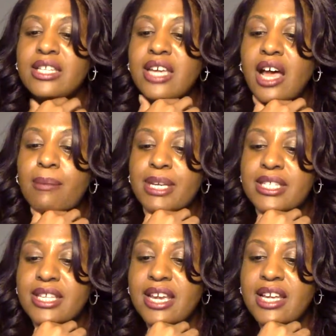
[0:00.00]
Tommy
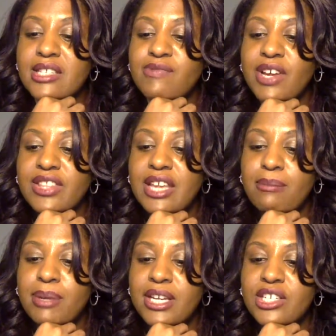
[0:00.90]
says, fuck
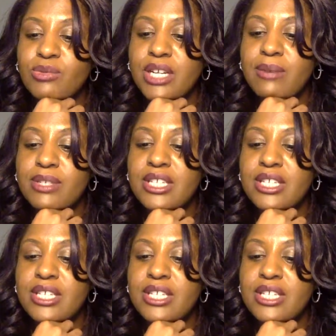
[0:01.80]
that bitch, when he was